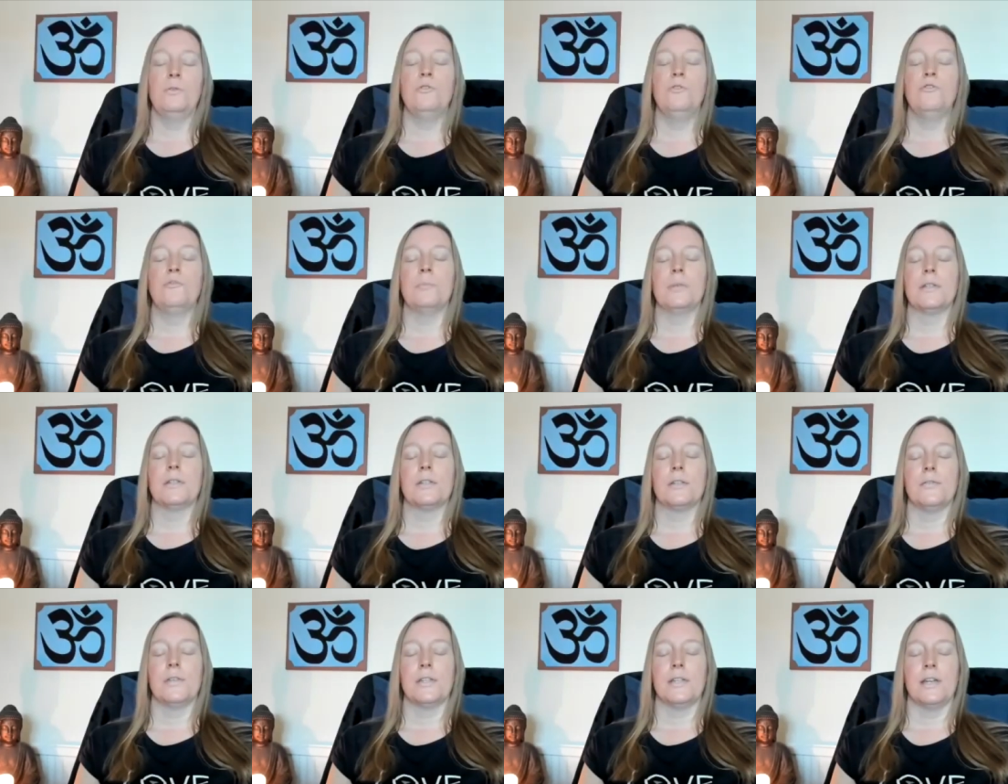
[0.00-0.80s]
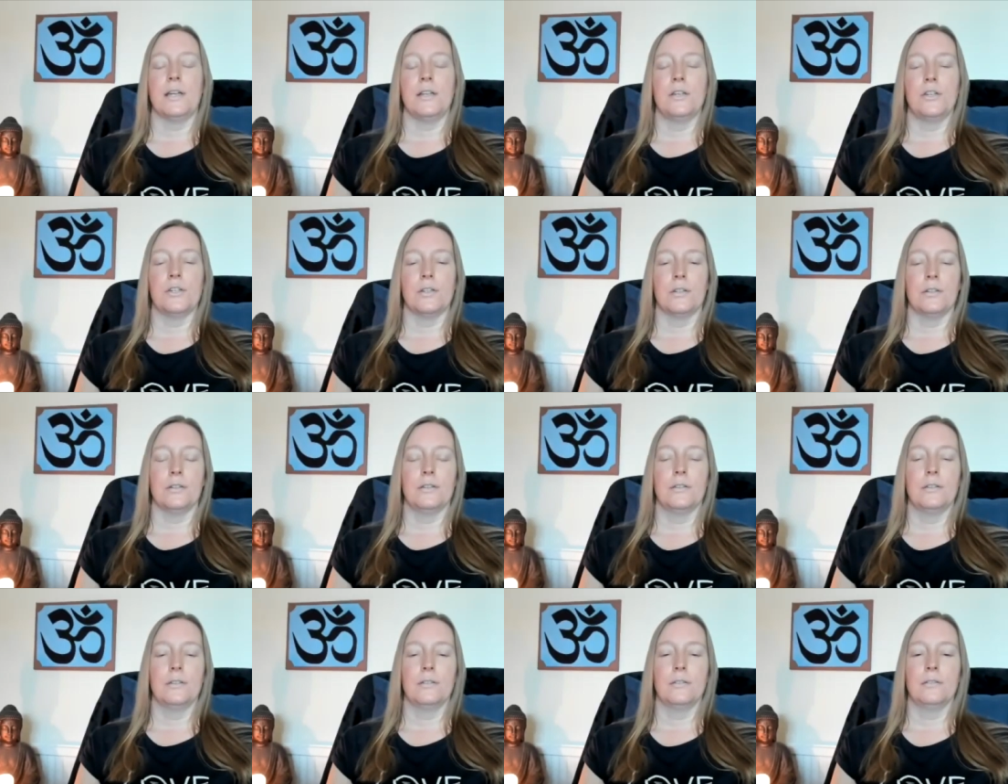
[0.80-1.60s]
movement of
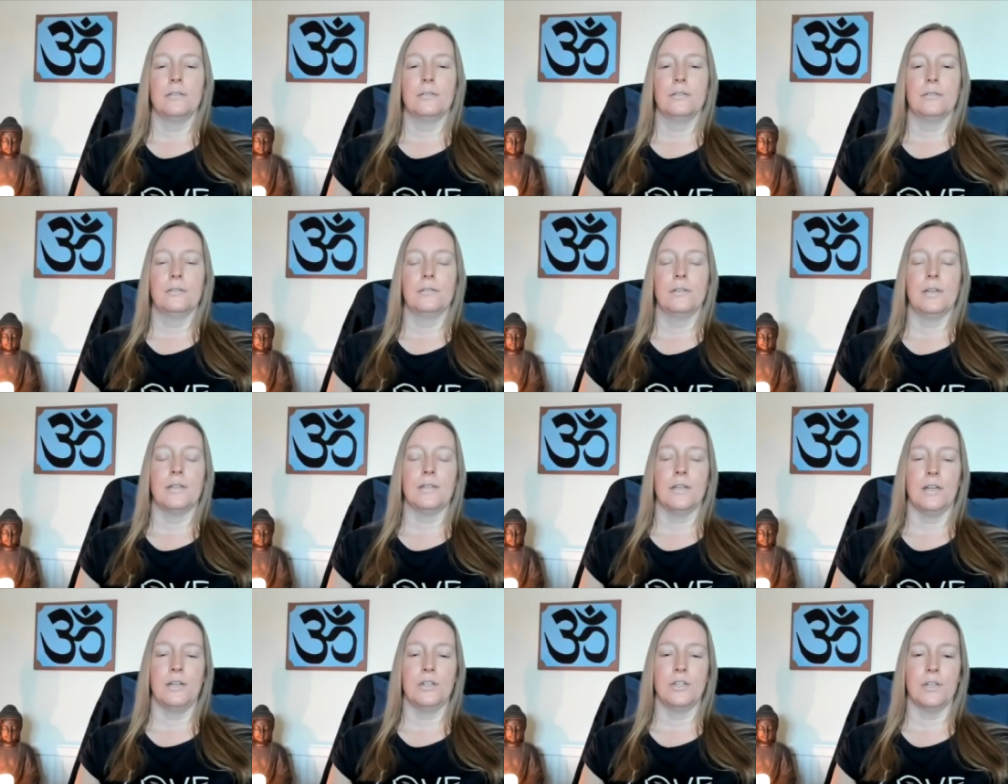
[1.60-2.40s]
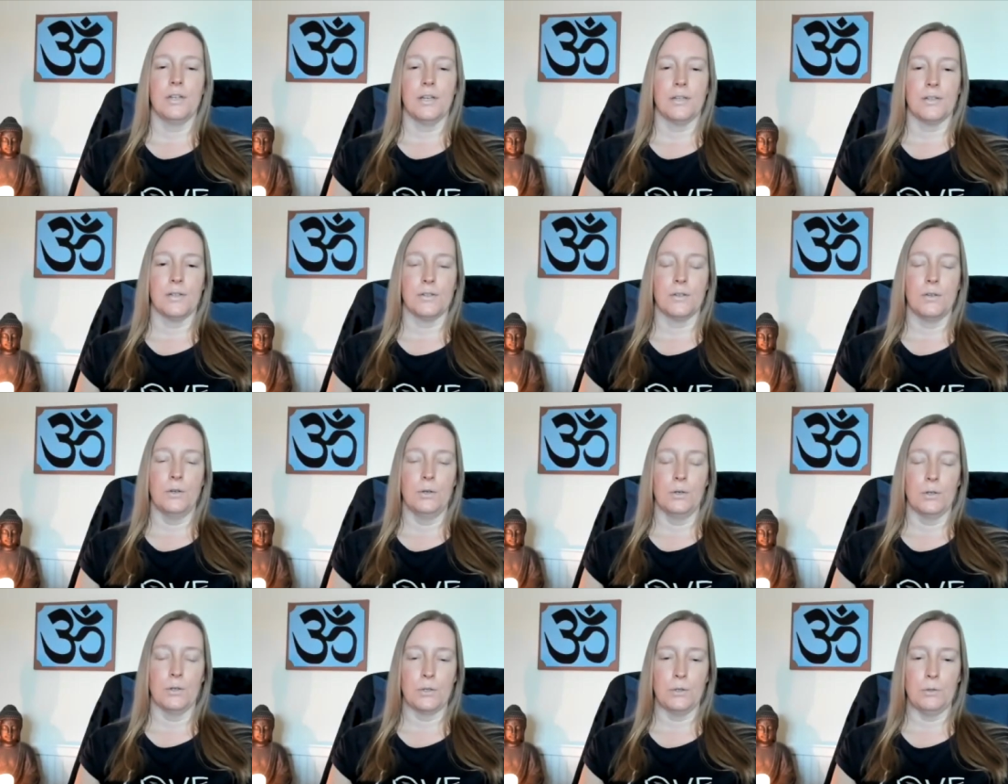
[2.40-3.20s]
attention. Attention has its
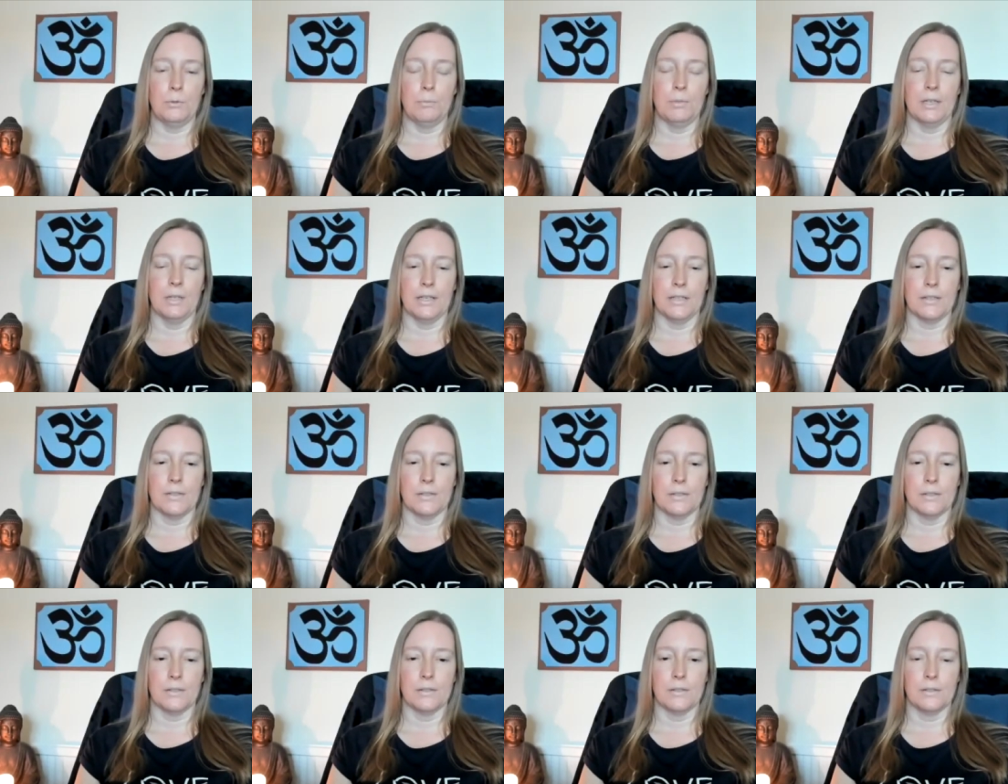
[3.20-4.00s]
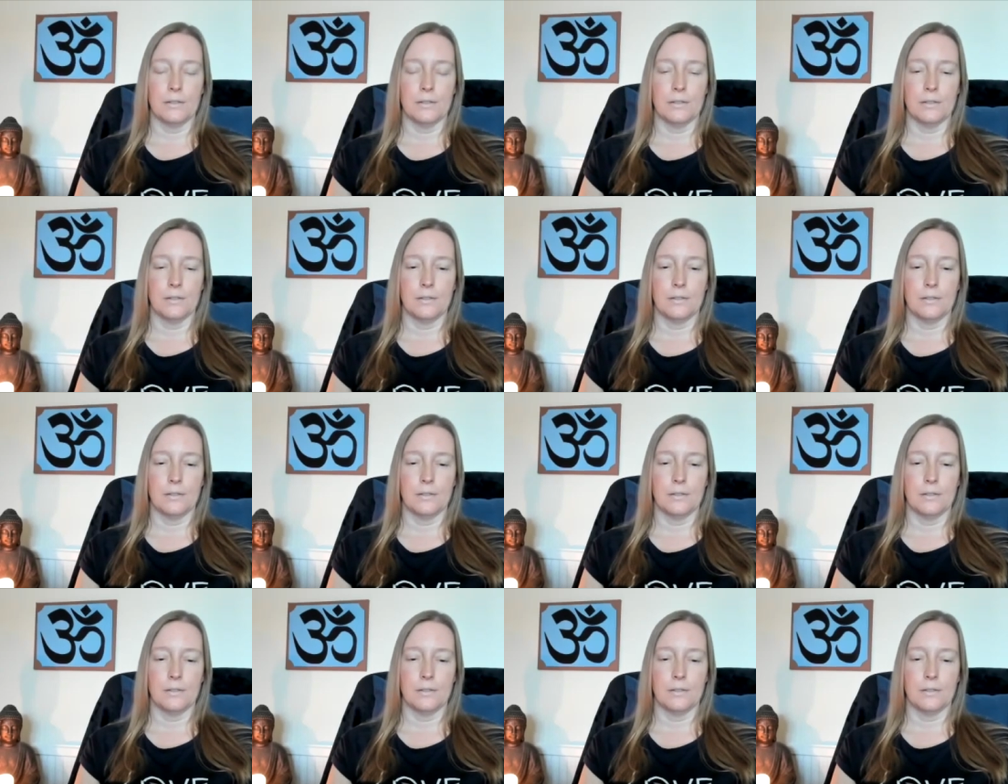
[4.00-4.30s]
go-to places.